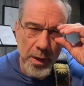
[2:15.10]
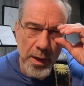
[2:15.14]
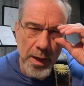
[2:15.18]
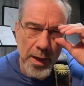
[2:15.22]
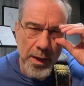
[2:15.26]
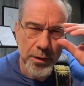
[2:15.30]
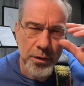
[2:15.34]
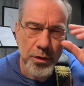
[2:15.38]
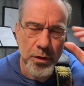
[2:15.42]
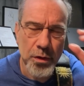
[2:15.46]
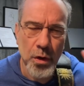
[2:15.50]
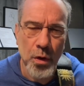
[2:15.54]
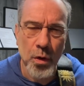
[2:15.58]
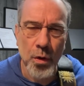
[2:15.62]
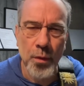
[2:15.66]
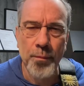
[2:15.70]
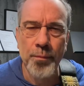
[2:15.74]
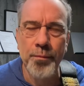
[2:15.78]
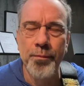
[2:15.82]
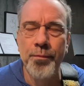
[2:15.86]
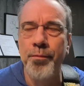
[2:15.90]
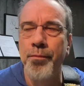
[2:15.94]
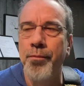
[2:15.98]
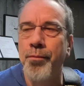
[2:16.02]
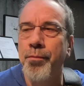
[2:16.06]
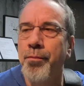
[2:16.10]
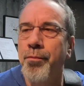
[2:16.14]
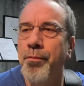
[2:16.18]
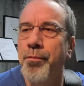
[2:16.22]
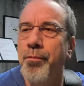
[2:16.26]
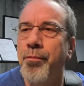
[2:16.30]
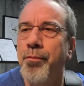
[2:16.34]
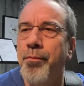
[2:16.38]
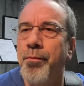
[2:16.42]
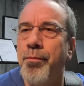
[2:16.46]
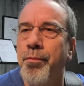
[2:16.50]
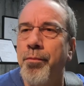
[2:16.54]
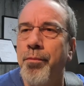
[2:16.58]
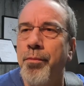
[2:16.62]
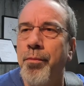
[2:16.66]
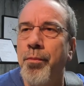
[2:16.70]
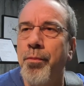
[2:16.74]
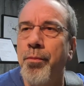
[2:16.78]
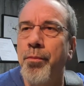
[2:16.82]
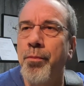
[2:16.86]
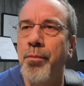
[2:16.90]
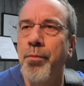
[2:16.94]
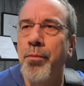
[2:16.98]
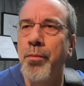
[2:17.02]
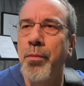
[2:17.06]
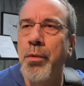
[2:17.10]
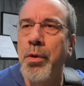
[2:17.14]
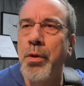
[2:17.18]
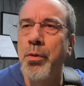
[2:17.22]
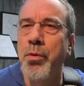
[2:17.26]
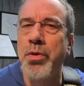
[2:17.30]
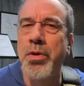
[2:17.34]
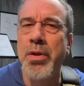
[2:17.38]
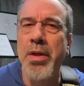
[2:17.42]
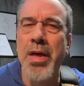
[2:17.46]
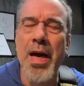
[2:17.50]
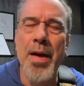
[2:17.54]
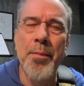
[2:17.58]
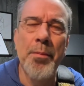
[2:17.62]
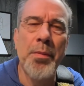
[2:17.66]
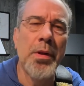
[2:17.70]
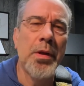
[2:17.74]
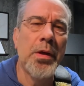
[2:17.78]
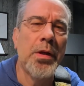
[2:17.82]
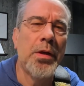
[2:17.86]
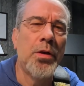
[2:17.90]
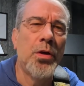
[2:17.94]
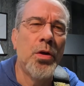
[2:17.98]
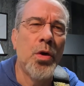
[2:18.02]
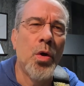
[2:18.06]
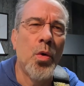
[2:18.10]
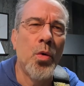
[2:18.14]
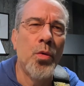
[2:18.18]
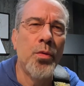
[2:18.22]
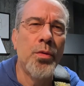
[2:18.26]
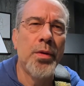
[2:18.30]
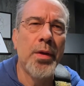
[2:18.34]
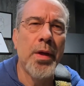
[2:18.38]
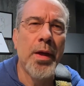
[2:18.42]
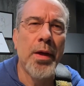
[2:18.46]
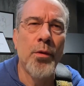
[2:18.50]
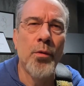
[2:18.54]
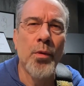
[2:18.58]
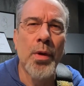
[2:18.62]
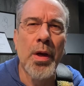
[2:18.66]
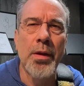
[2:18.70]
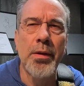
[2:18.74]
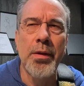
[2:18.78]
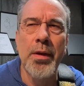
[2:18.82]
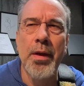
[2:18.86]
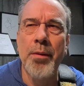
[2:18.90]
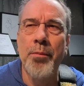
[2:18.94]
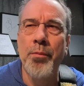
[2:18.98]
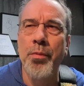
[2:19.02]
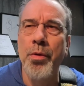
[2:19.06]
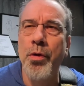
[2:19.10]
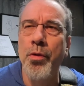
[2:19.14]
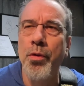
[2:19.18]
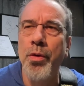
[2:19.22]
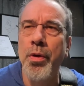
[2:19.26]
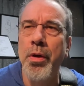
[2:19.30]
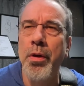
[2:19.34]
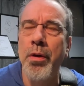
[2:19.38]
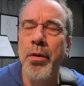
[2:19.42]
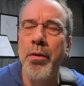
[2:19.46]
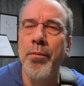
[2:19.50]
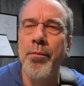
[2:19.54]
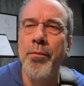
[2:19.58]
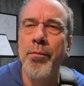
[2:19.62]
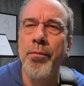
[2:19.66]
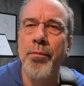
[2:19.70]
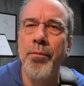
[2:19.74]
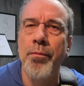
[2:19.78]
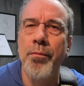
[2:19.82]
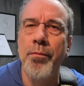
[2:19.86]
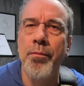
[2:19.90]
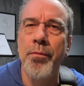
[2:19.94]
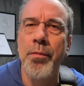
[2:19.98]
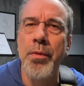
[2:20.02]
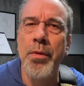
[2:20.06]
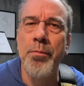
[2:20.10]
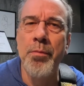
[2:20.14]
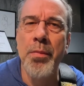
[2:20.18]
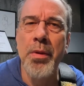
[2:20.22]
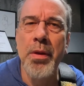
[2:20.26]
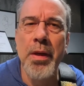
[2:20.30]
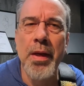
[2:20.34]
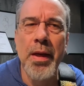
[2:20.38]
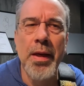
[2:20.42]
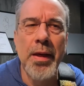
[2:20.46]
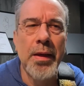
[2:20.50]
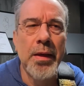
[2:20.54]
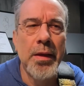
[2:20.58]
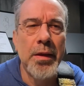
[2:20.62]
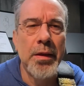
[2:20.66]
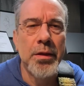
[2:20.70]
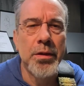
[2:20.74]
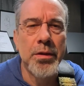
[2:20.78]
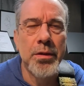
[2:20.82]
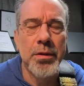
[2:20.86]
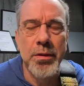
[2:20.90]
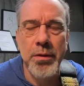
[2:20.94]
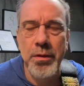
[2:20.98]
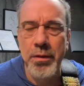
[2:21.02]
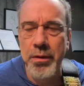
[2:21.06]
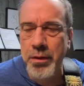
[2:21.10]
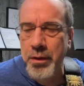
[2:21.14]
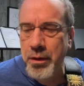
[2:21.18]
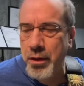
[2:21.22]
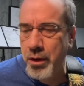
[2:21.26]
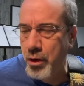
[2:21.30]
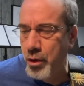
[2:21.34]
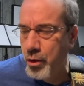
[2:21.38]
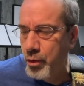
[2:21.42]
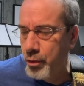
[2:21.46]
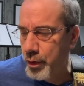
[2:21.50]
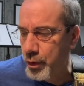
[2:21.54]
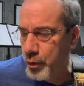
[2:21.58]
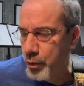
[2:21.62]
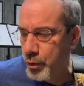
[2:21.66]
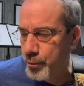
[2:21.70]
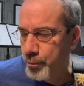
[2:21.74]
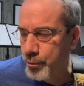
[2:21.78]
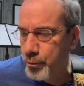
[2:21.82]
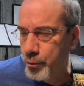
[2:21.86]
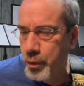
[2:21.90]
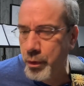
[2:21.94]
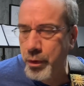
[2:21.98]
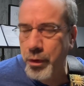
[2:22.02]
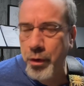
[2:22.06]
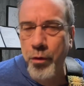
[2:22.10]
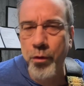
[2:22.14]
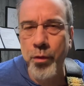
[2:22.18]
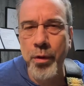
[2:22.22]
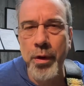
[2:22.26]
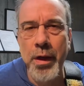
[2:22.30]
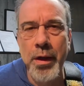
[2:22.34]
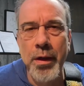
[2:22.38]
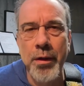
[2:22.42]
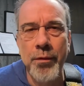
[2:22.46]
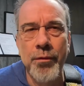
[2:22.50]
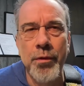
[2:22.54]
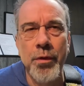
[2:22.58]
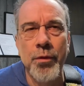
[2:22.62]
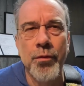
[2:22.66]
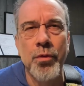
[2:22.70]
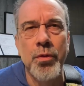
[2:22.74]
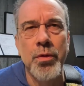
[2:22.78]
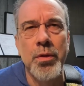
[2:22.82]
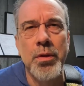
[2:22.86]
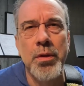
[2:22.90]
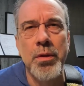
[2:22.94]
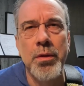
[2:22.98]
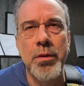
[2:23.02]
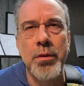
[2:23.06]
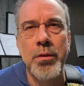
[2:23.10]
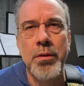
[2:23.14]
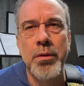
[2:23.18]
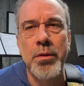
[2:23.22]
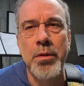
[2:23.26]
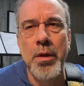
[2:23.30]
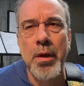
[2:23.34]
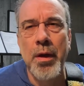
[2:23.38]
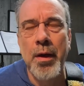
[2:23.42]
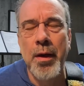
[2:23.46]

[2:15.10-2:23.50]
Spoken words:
so it was commonly known that around that period, the mid 80s, they were with the creative differences.